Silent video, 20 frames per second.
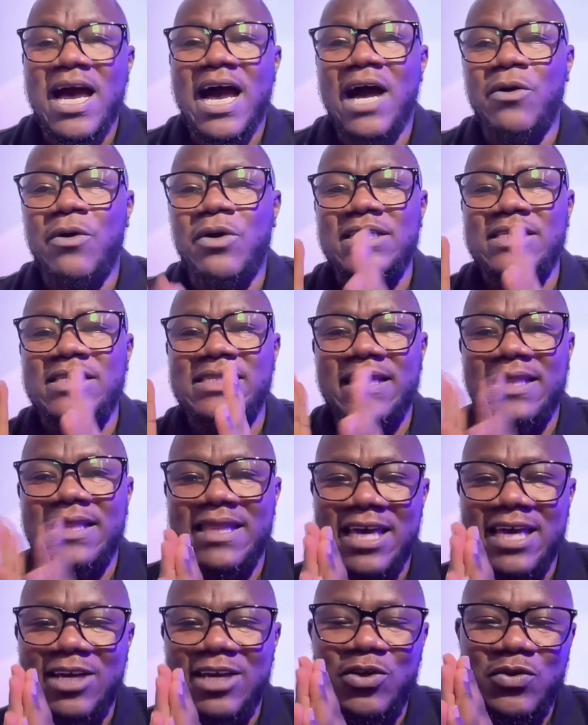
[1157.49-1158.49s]
I want to say
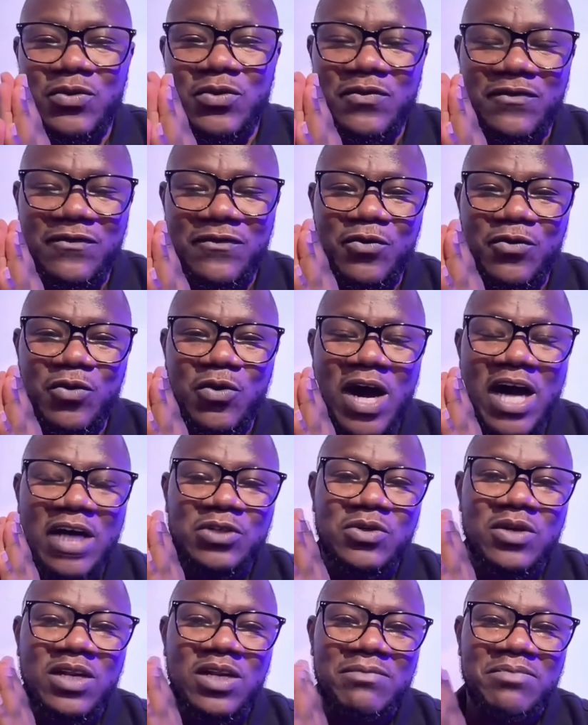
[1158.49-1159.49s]
thank you for
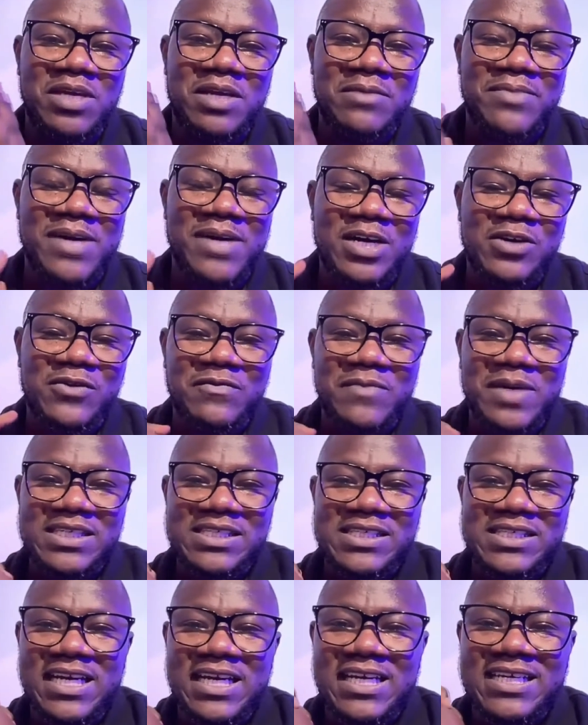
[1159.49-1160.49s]
actually being part of
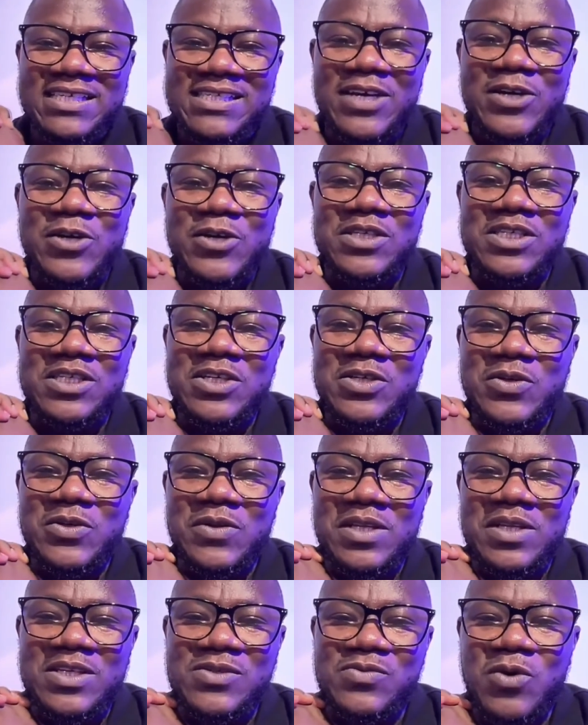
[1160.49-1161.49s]
my journey as I continue
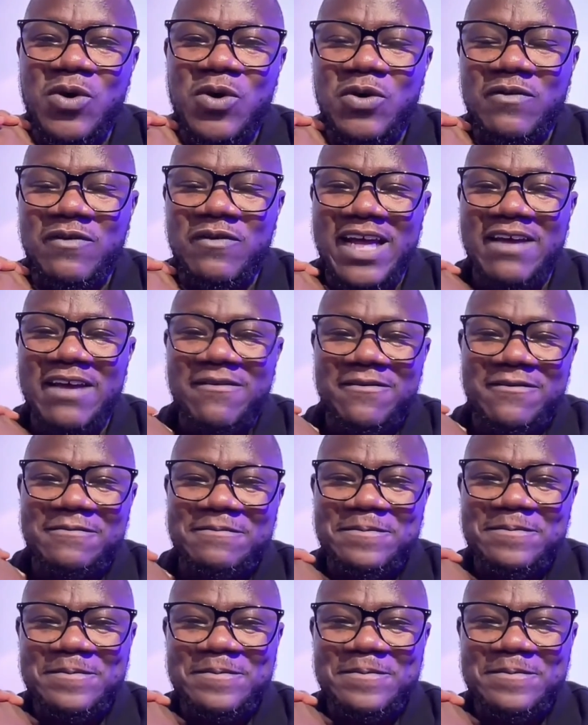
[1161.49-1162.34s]
on this walk of life.